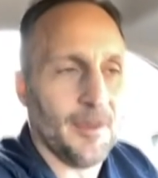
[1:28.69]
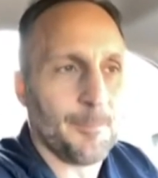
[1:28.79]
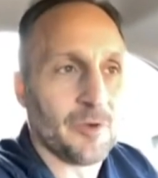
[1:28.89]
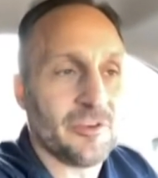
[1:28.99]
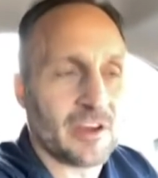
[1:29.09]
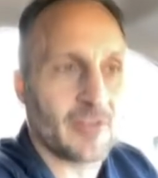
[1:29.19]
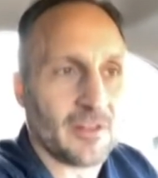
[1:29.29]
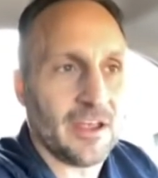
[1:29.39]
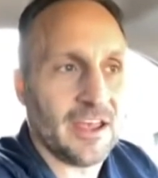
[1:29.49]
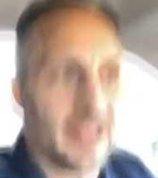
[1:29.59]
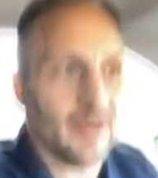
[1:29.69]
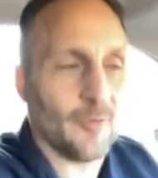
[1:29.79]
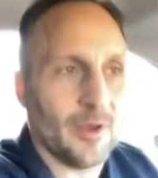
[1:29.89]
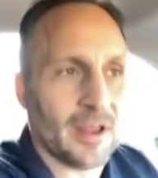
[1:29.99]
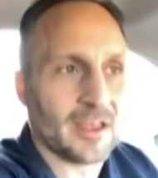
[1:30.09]
particularly
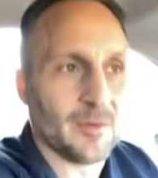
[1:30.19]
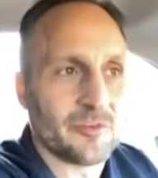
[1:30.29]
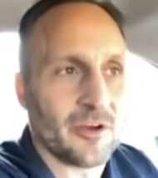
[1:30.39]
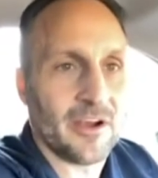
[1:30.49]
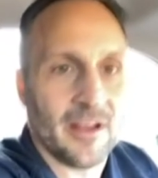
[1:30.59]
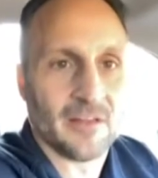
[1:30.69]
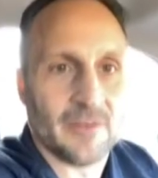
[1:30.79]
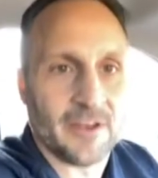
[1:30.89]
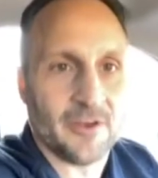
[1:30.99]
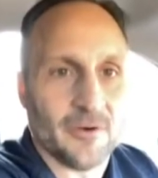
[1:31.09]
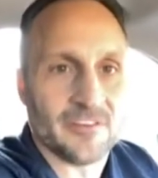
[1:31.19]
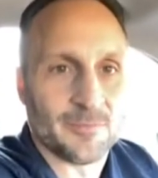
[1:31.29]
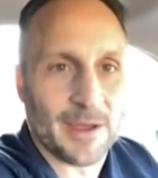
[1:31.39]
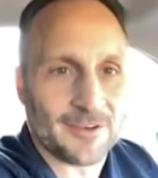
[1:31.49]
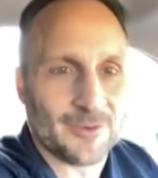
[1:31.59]
when it comes to our elevator
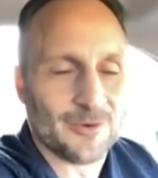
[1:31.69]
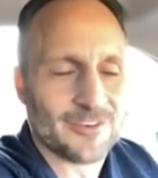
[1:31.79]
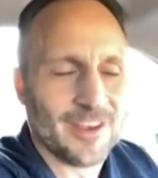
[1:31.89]
inspectors,